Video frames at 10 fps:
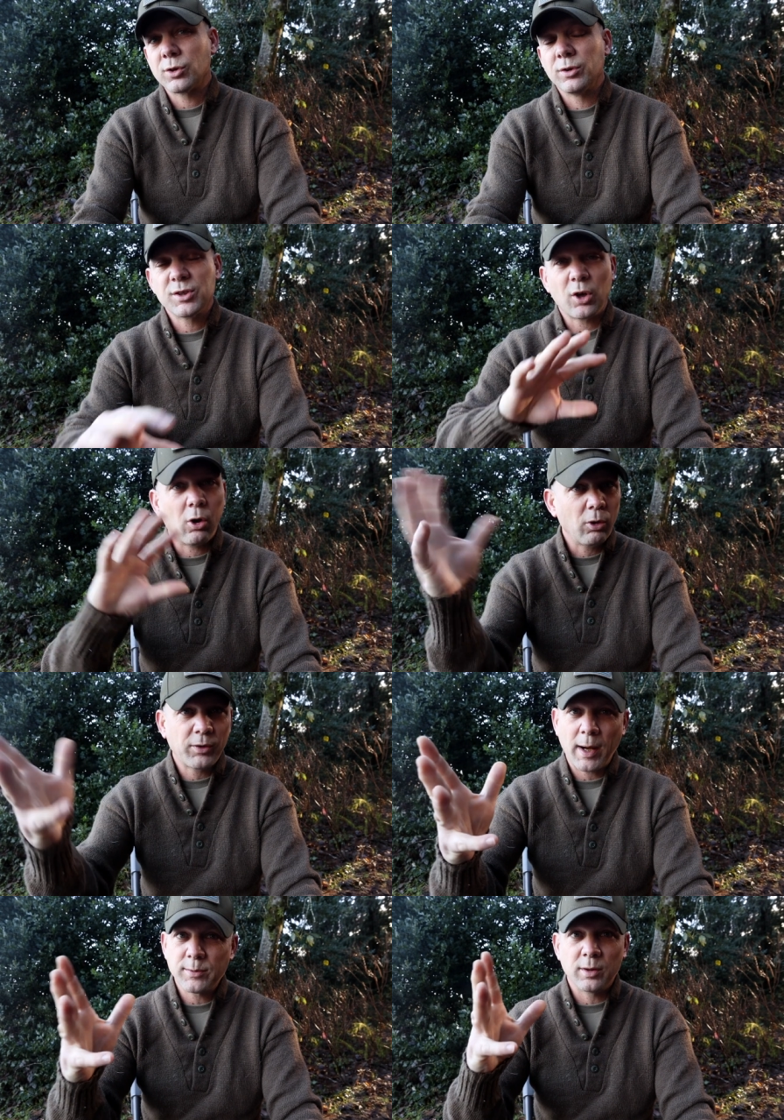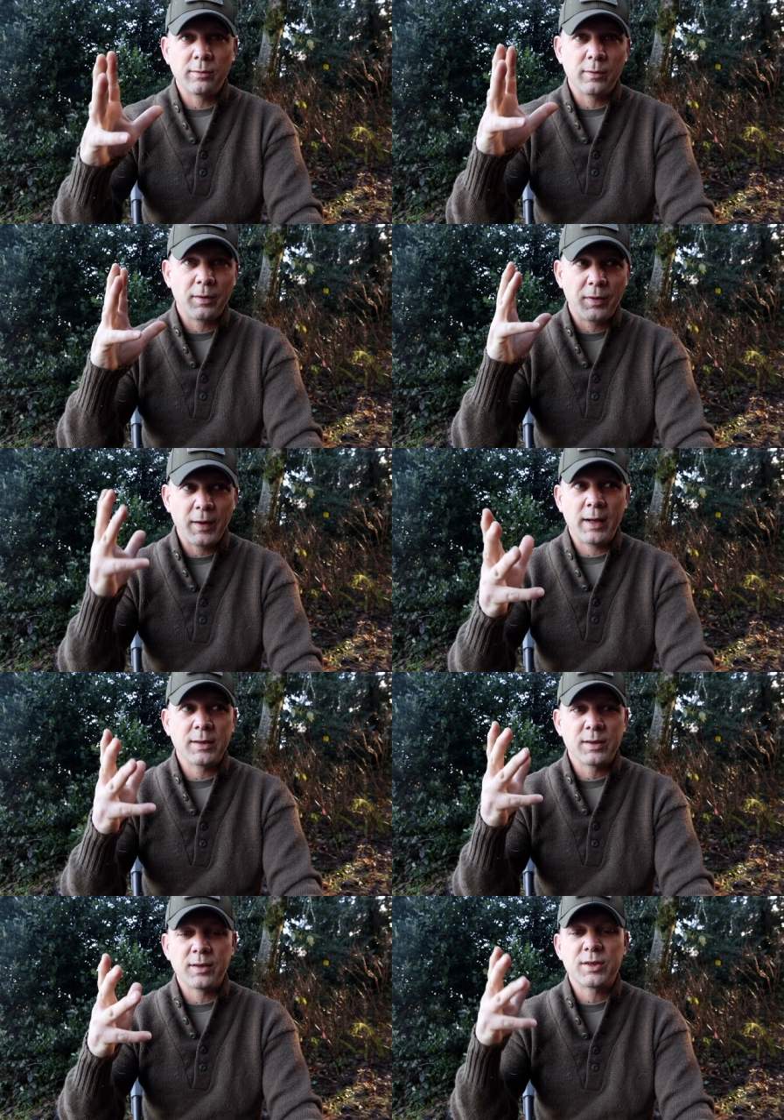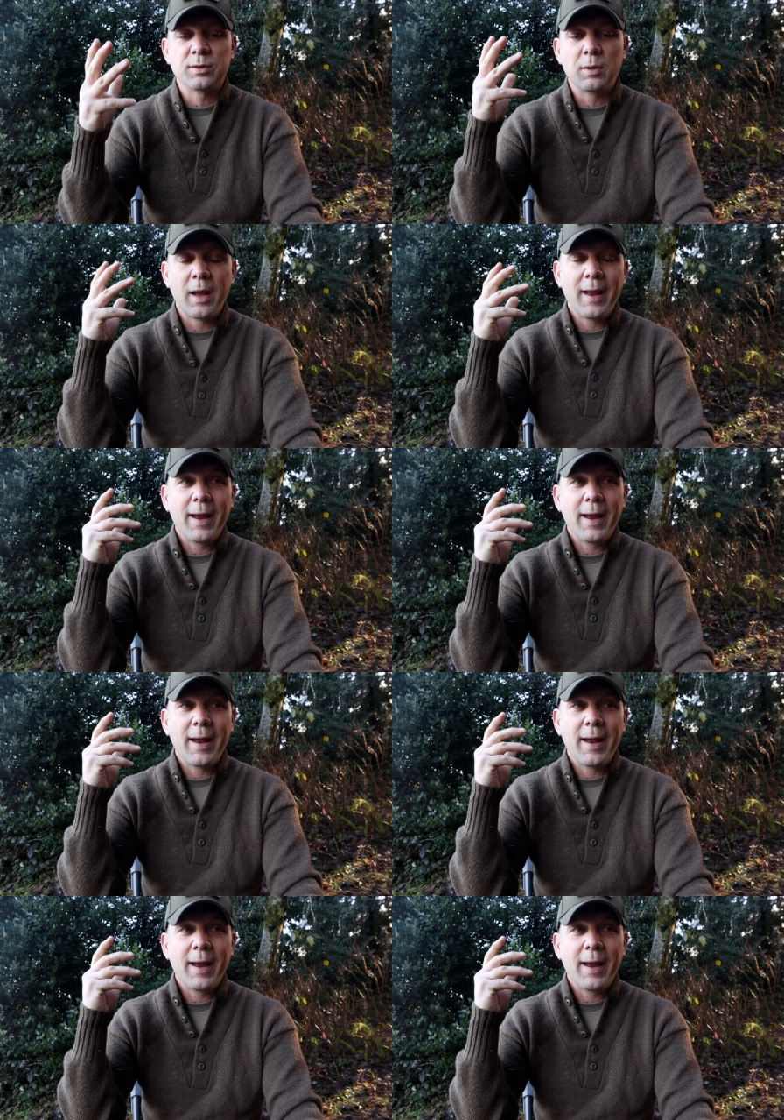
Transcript: So there's all types of things, and this is